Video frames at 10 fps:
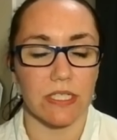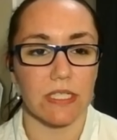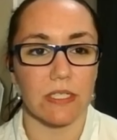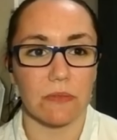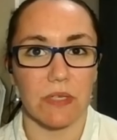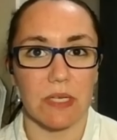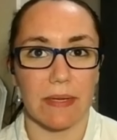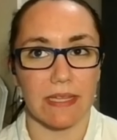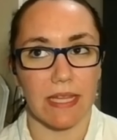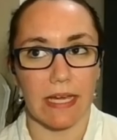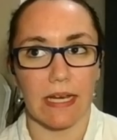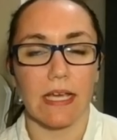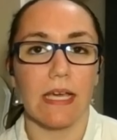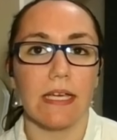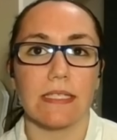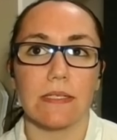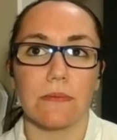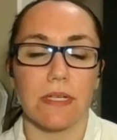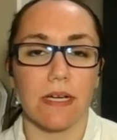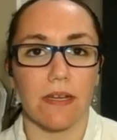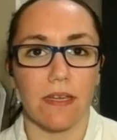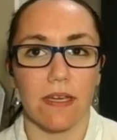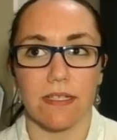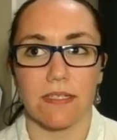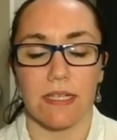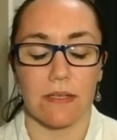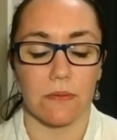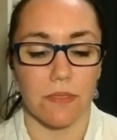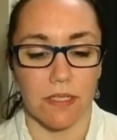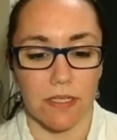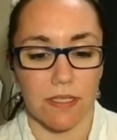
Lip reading: So you can read about that soon on eos.org.